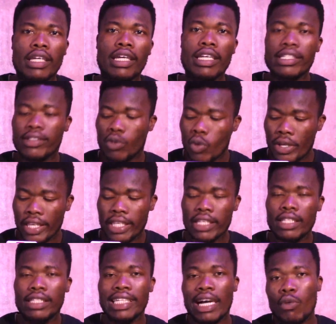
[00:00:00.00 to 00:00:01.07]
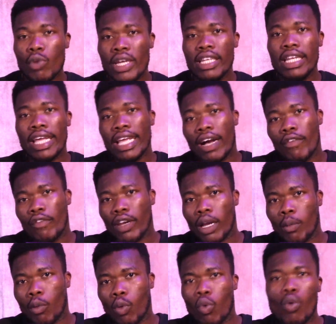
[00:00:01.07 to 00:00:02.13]
Into okay, that way they are
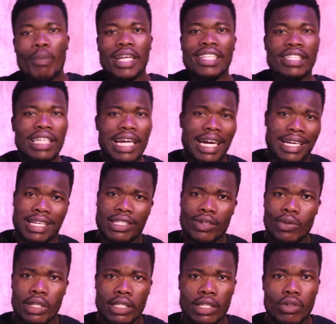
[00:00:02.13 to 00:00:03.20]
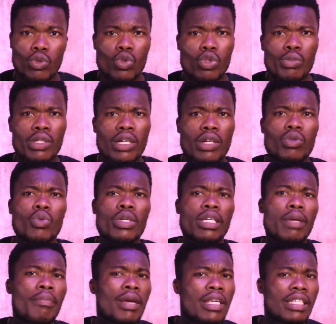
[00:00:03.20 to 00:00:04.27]
available. Obeche anasa wenche. Untumikaso
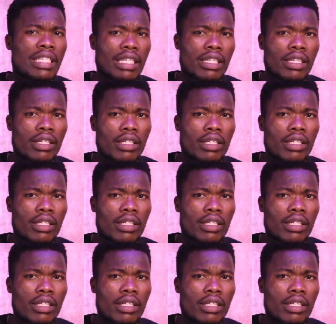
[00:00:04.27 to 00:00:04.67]
okay menche.